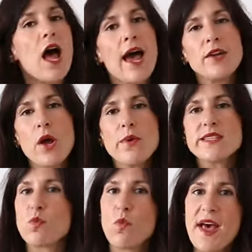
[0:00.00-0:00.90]
I know
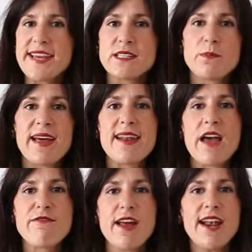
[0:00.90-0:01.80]
it's white, but
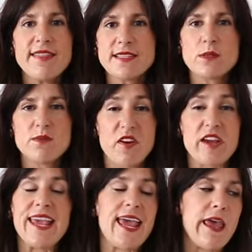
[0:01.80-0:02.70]
I felt like this was
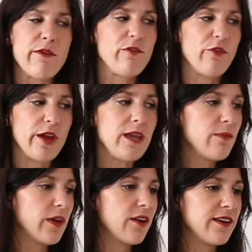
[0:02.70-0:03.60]
very carefree
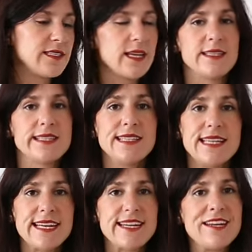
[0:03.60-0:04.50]
because it's
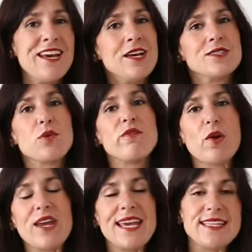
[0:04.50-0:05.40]
linen, so
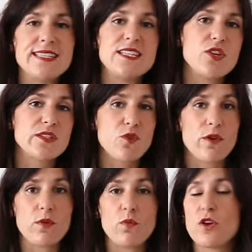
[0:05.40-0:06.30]
very easy to just
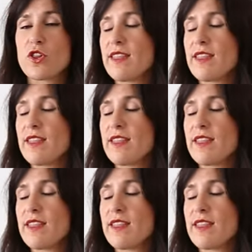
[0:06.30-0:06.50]
throw in the wash.